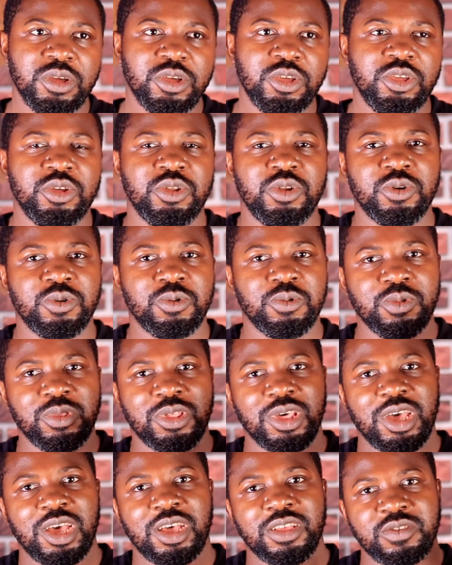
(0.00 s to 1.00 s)

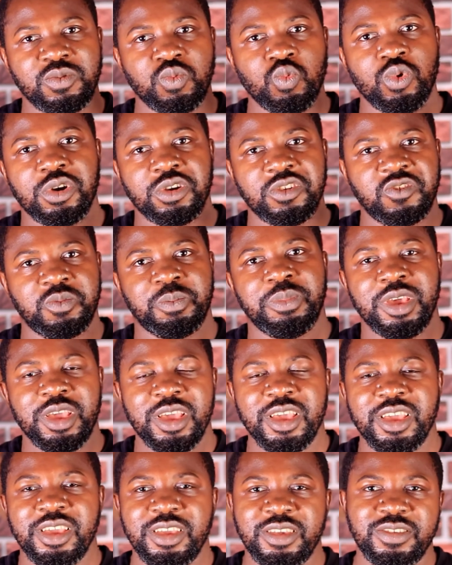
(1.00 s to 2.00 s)
that
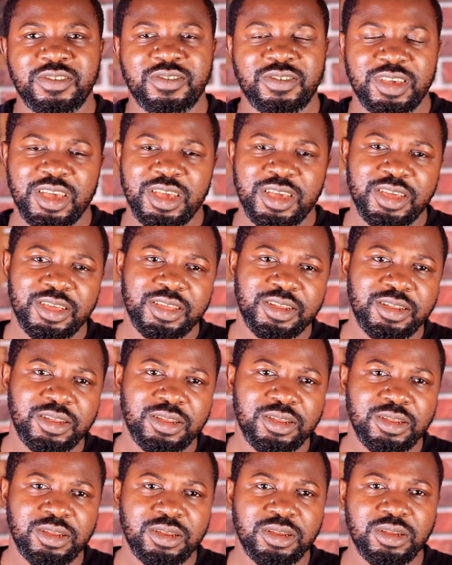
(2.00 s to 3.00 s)
workspace,
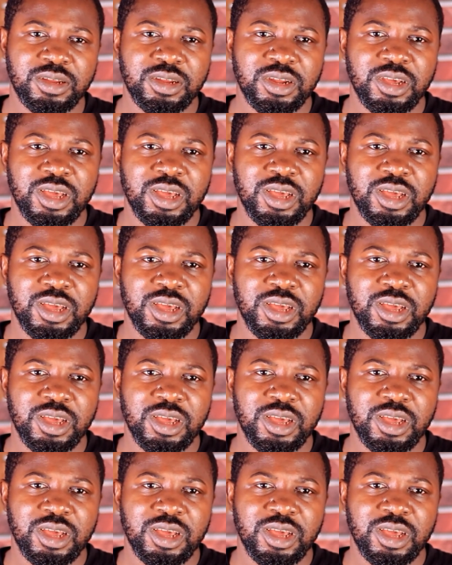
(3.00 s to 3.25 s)
and